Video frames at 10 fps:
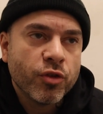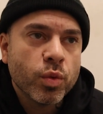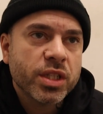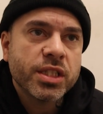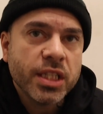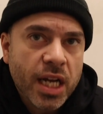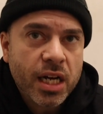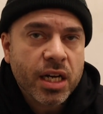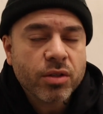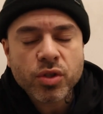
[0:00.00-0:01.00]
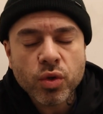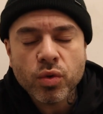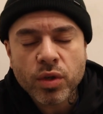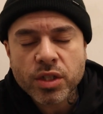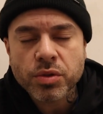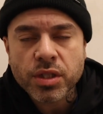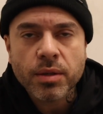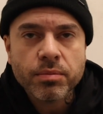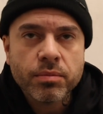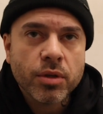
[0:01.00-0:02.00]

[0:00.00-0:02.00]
you want to see knockouts, cool, that's what's up.